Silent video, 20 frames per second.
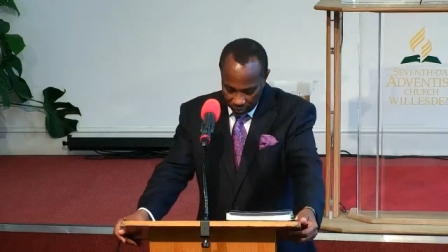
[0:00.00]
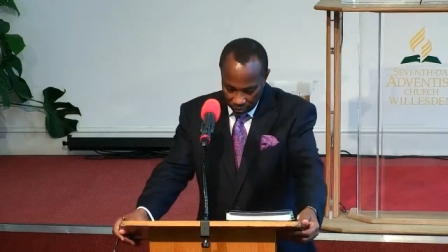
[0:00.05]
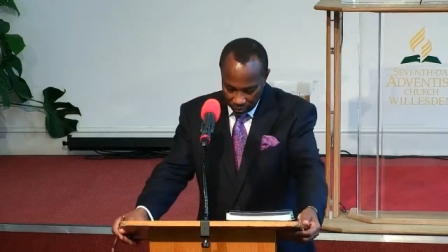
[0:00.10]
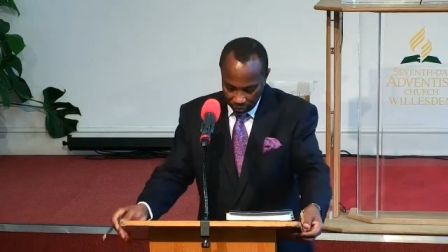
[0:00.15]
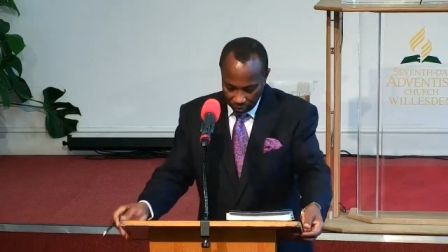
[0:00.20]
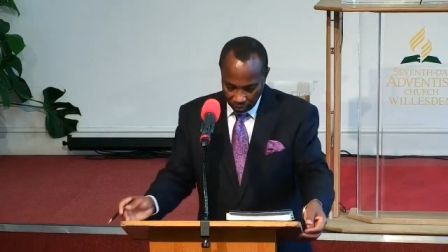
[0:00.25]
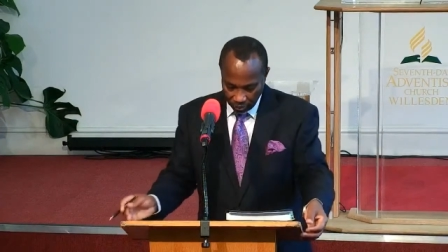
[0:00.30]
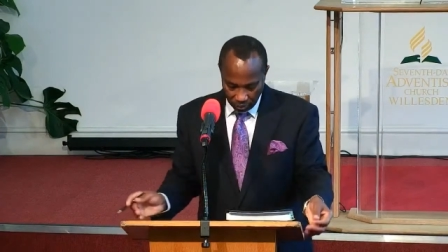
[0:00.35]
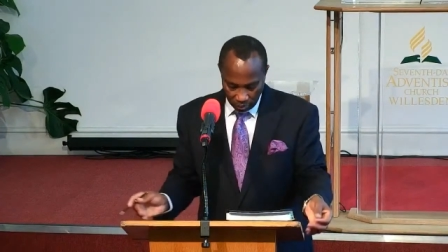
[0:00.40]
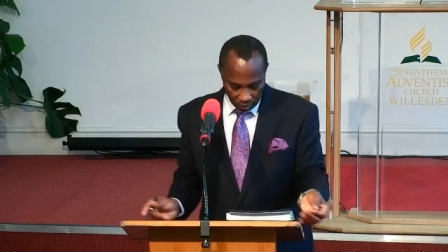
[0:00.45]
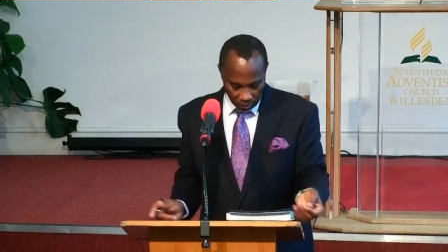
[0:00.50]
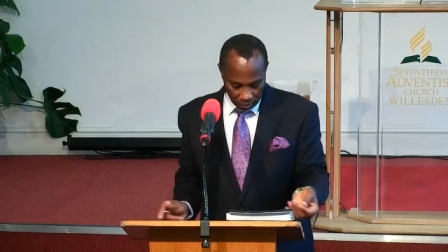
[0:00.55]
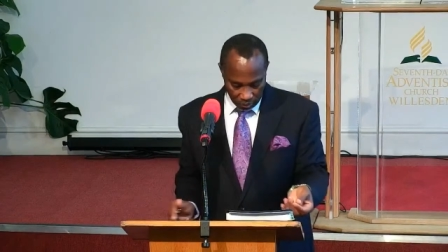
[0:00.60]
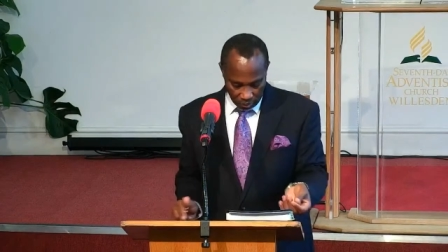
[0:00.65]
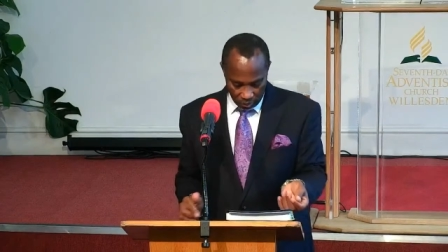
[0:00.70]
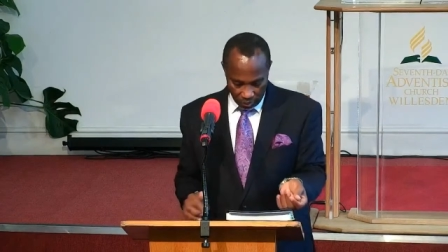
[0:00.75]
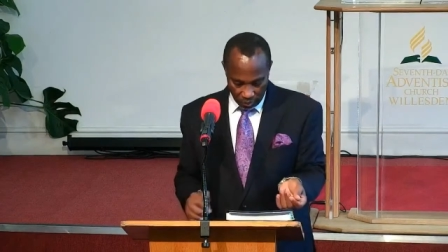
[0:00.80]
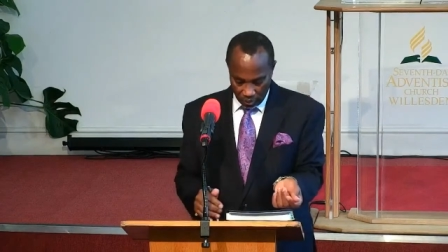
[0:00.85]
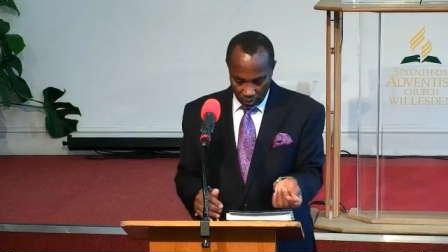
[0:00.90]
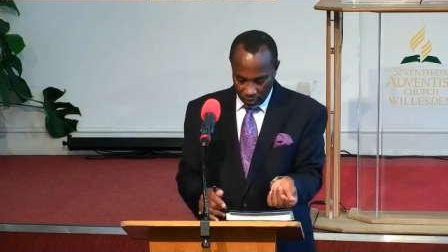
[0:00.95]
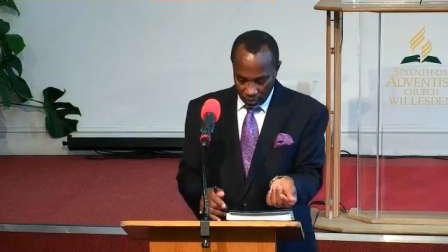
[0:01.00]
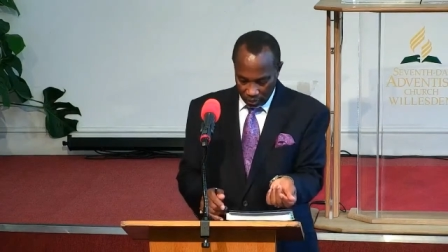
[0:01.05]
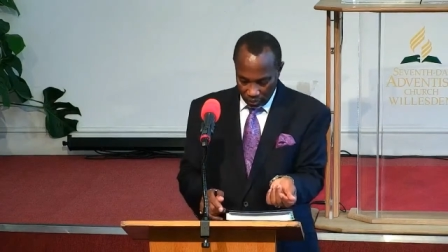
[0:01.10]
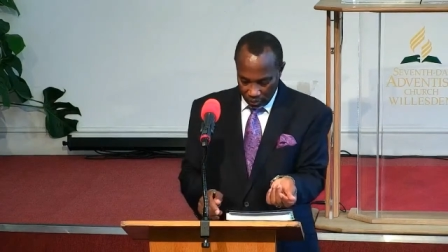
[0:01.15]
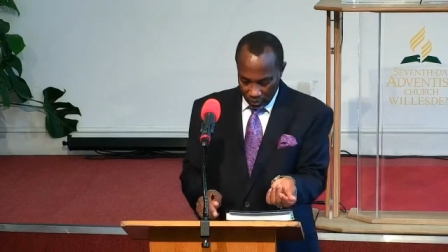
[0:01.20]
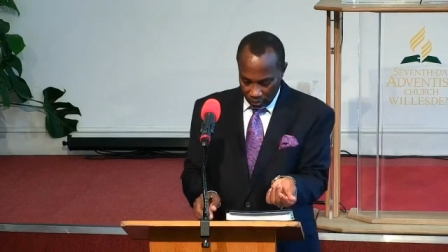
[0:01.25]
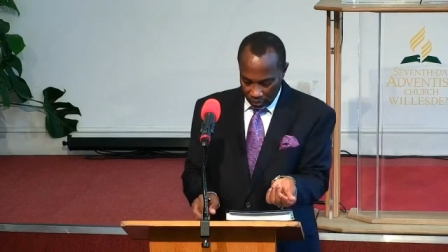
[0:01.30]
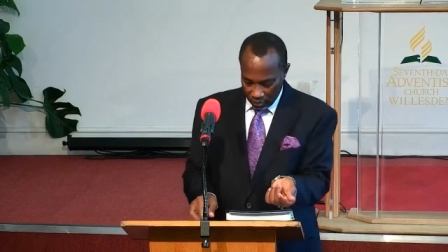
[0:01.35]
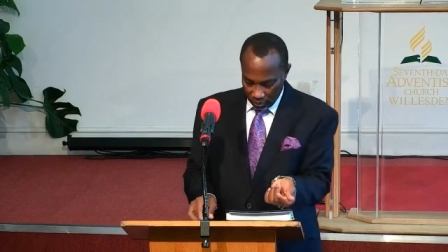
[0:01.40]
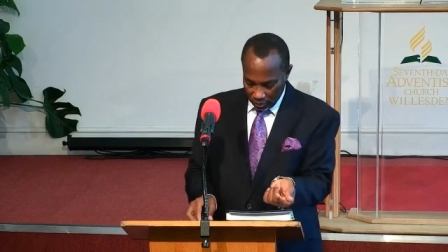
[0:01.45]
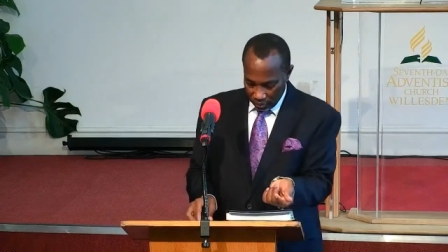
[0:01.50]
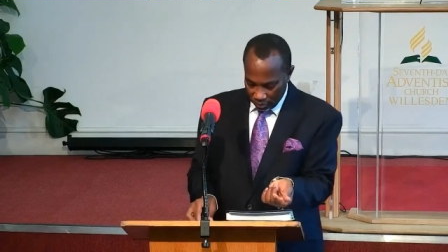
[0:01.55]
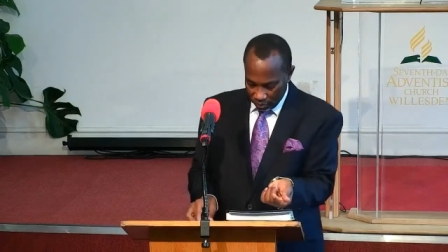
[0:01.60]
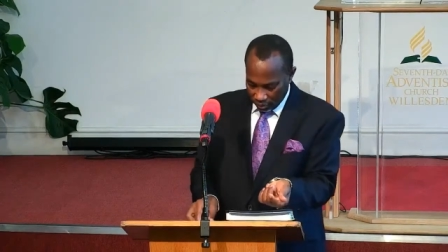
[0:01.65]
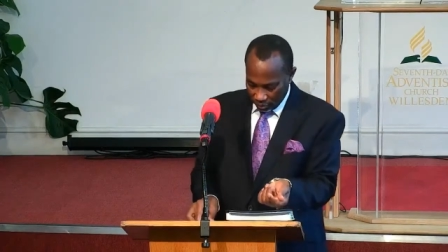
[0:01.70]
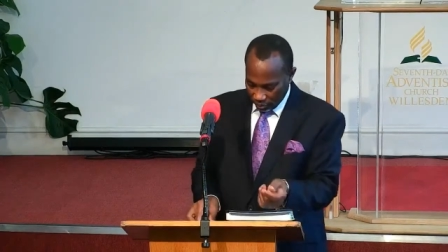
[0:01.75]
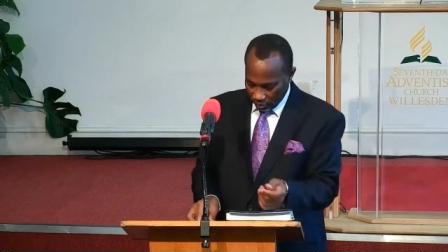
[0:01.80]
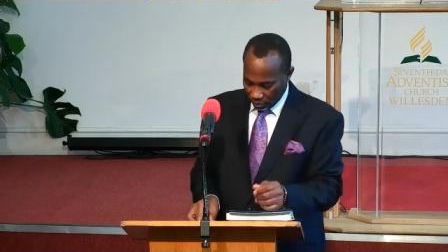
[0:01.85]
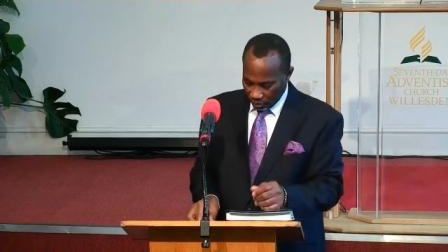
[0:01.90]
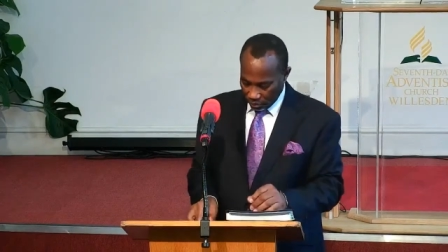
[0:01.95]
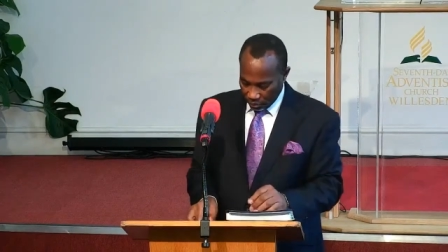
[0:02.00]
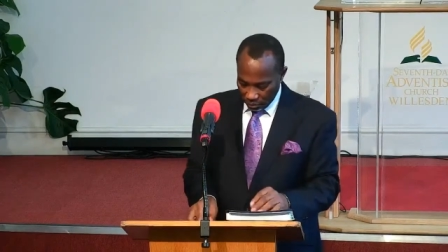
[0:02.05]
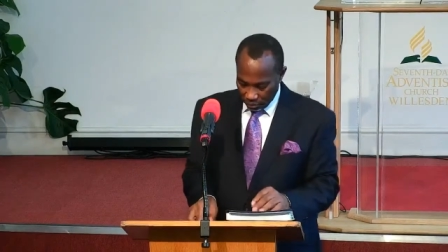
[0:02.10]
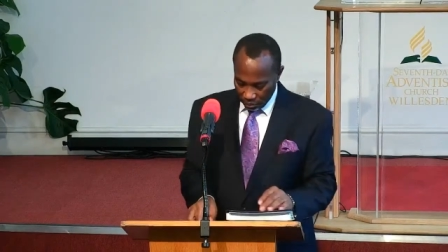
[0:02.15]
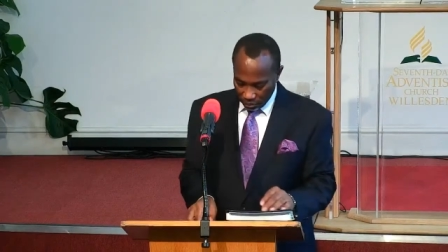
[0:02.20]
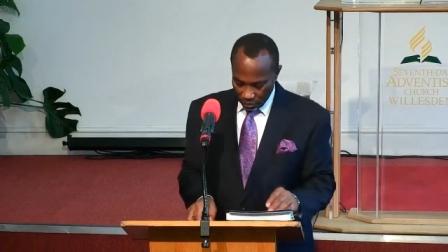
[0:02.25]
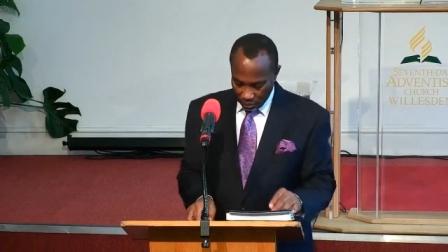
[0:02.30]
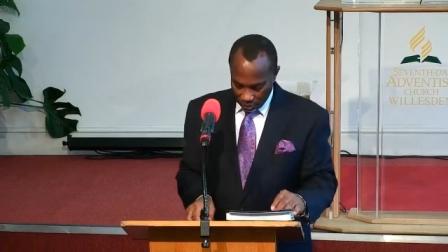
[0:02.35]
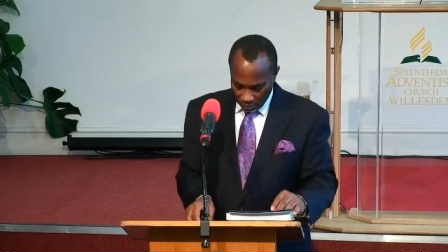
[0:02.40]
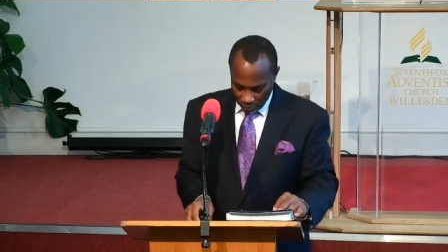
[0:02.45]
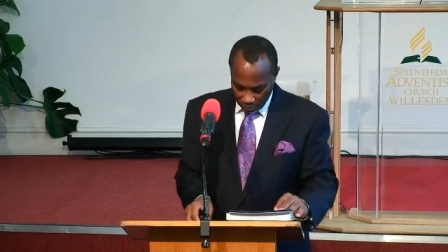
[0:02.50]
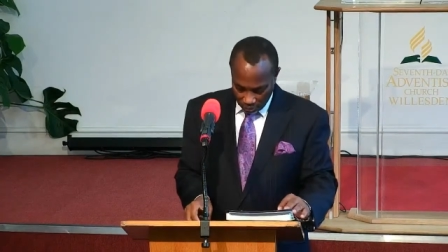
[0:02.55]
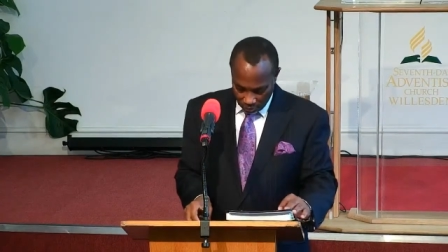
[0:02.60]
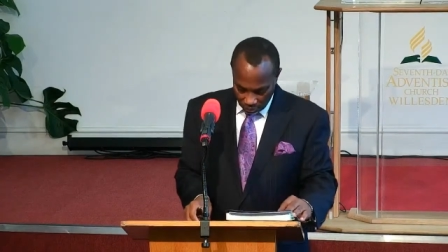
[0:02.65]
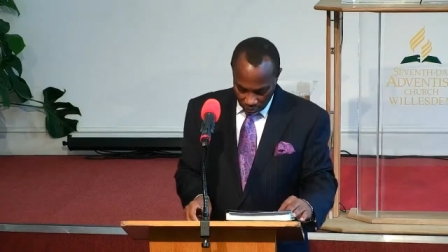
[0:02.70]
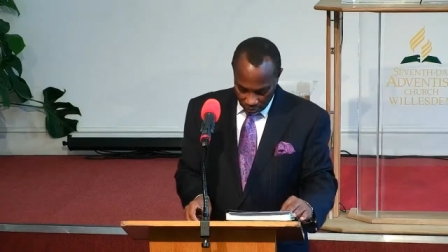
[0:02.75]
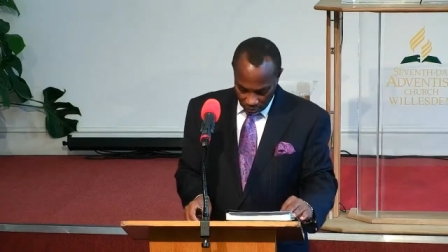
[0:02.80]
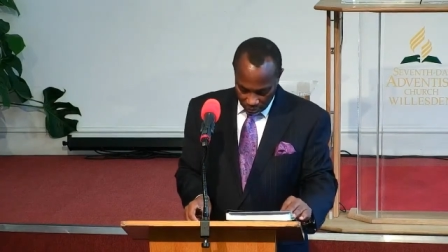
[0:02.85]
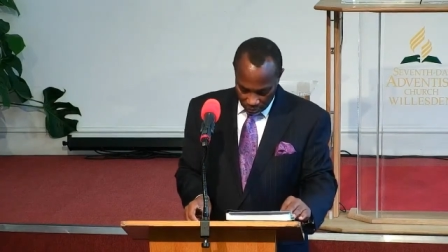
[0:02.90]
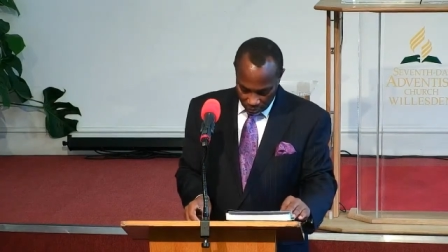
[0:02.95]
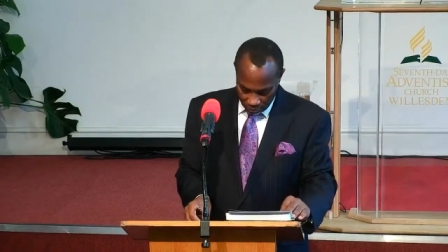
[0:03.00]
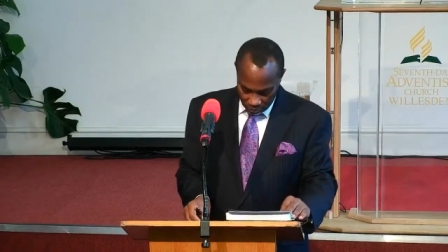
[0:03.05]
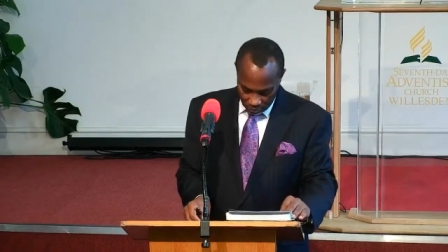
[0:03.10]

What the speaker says: We have either to be on the side of God or the side of the